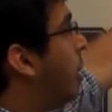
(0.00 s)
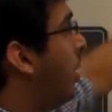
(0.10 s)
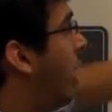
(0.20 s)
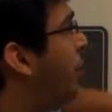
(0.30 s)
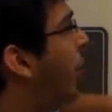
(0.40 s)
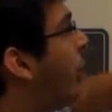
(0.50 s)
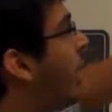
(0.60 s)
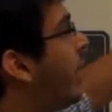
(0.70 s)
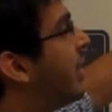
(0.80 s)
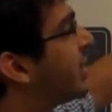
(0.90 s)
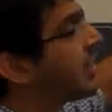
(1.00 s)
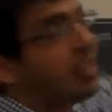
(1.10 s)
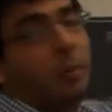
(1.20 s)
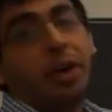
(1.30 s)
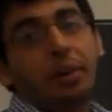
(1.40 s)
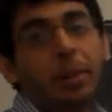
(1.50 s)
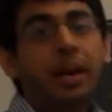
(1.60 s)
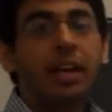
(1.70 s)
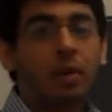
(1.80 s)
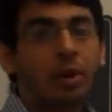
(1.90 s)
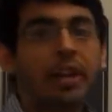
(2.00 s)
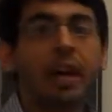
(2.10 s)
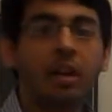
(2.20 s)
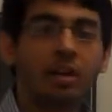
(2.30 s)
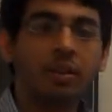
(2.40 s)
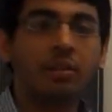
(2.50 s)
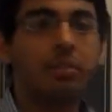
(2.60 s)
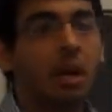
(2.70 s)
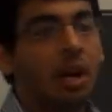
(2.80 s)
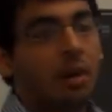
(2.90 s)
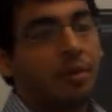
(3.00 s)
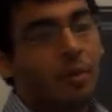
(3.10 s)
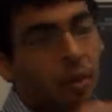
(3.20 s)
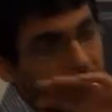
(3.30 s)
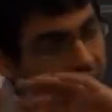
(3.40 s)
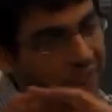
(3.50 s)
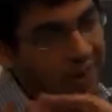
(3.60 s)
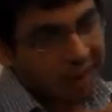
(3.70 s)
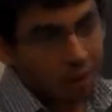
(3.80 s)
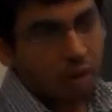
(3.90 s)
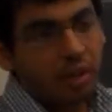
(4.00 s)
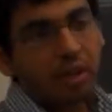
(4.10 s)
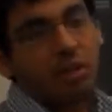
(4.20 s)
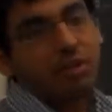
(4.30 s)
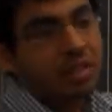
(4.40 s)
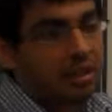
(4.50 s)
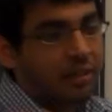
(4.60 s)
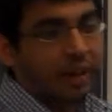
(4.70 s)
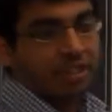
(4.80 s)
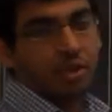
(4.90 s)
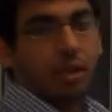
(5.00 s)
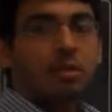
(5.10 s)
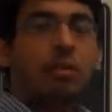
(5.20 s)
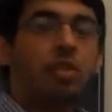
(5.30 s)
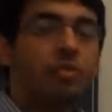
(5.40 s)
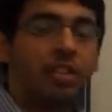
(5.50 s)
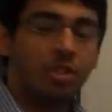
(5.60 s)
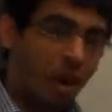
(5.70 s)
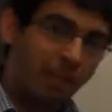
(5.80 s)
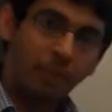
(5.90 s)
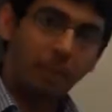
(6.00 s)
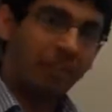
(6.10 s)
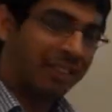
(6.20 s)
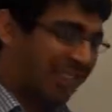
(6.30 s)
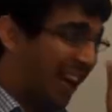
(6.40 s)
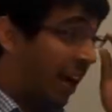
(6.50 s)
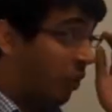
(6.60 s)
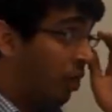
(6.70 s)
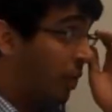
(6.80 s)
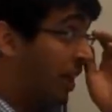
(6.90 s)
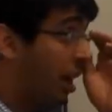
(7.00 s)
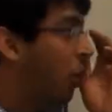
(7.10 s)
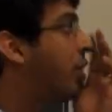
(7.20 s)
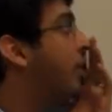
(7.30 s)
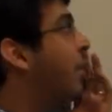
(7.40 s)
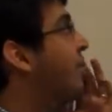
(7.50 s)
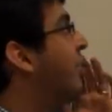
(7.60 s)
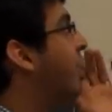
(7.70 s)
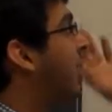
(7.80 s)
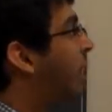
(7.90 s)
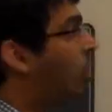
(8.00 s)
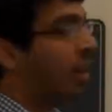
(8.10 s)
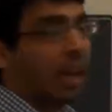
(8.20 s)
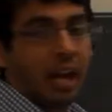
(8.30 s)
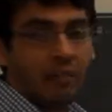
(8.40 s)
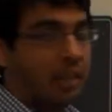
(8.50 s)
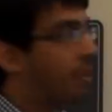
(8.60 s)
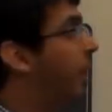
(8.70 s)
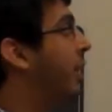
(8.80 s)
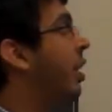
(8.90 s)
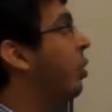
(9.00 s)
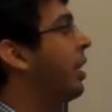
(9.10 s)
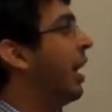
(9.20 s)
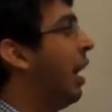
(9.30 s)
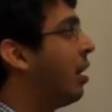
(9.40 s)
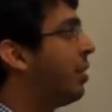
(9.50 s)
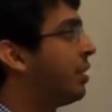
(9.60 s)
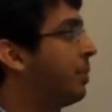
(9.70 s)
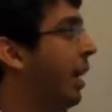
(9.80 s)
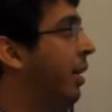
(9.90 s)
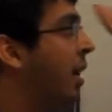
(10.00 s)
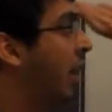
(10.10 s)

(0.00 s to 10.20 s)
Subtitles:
let me quickly discuss the VITERBI decoding algorithm. So whatever we encoded using the trellis structure which we saw in the previous slide will be decoded using the VITERBI decoding algorithm. And